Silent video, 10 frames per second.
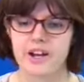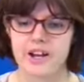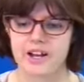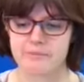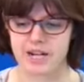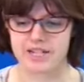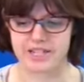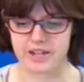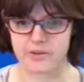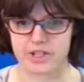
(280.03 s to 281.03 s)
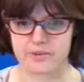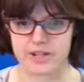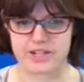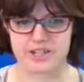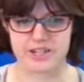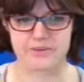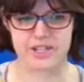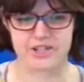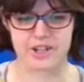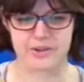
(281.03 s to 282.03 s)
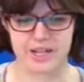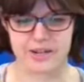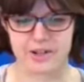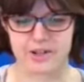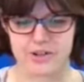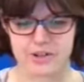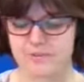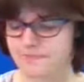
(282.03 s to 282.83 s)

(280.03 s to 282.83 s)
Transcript: I doubt this will actually reach a whole hour long.